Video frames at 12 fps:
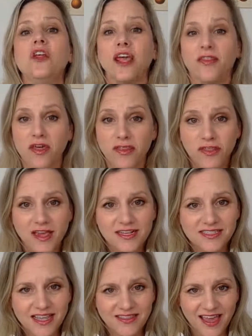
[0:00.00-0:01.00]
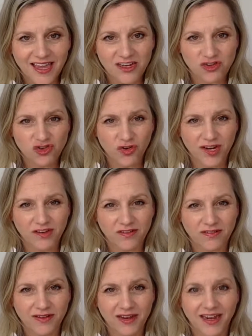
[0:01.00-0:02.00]
in the things that they enjoy
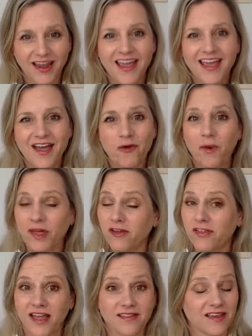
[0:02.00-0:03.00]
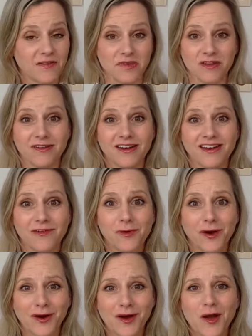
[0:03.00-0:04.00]
doing, whether that's community
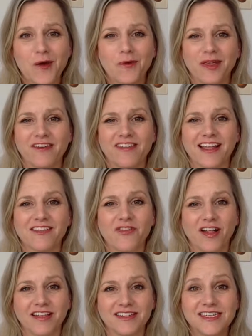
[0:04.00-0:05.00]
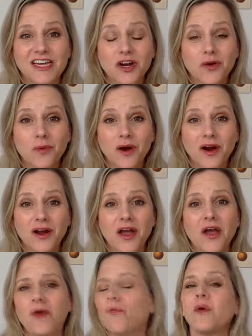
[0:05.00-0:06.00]
work, whether that's volunteer work,
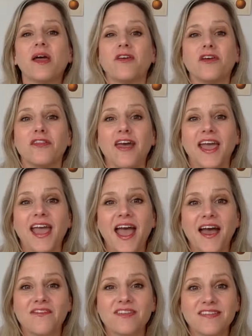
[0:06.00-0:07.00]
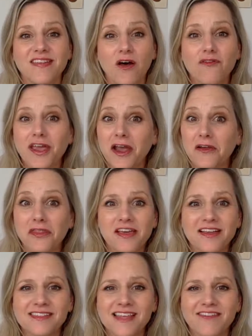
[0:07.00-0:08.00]
whether they have self-care
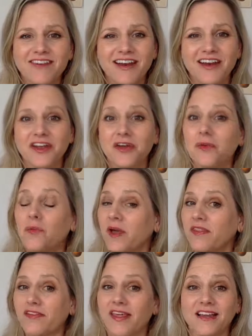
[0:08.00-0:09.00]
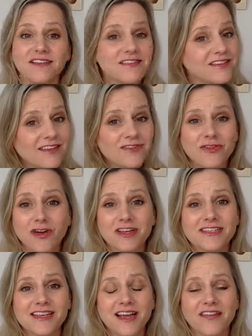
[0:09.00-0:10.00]
things they want to do, whether that's just
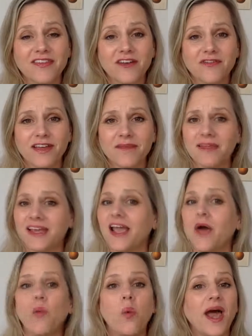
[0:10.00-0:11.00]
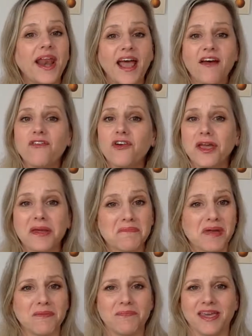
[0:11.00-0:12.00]
focusing on their family, whatever it
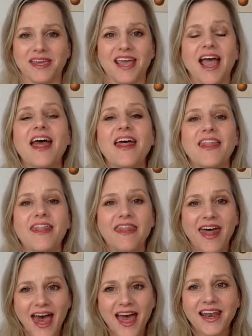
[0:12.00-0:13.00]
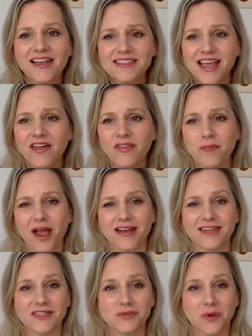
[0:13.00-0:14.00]
may be. That is how the
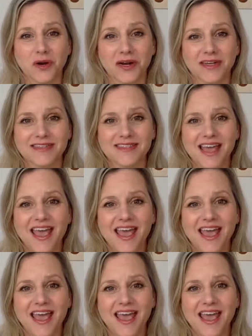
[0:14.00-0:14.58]
practice works.